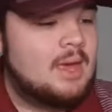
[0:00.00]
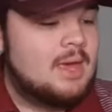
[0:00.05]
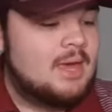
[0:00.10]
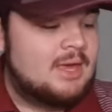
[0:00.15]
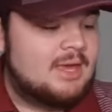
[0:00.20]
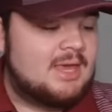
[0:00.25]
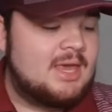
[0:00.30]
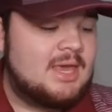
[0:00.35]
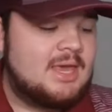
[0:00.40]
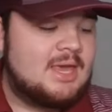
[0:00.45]

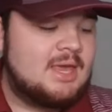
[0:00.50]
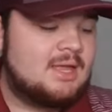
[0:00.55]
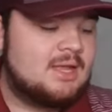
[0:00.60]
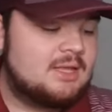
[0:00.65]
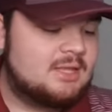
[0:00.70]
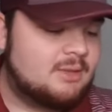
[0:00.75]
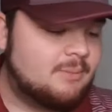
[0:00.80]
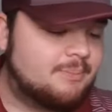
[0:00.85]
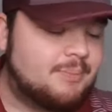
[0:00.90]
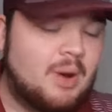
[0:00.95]
he,
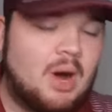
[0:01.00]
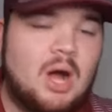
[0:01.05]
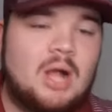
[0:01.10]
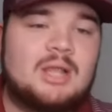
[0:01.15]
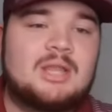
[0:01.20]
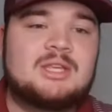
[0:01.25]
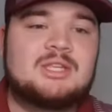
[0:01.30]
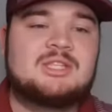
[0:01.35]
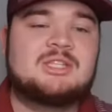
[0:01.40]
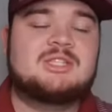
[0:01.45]
the ball
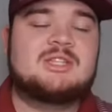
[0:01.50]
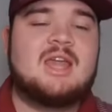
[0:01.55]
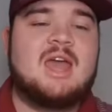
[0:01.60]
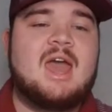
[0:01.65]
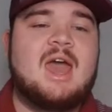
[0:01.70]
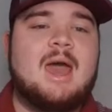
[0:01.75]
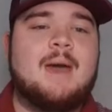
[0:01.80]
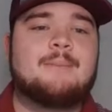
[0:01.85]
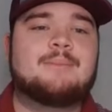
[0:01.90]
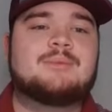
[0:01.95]
is
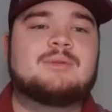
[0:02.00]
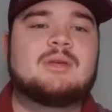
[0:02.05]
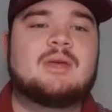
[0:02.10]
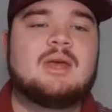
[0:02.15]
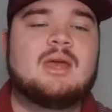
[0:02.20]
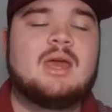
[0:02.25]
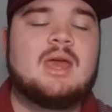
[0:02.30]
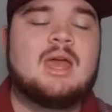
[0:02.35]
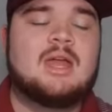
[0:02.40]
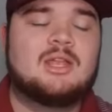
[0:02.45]
snapped
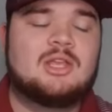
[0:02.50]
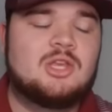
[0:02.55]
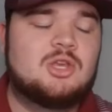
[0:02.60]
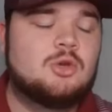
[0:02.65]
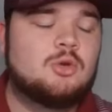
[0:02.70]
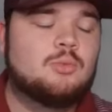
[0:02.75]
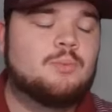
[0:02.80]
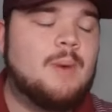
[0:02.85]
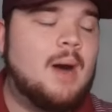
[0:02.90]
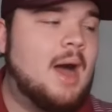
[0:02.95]
and
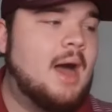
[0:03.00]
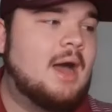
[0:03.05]
you,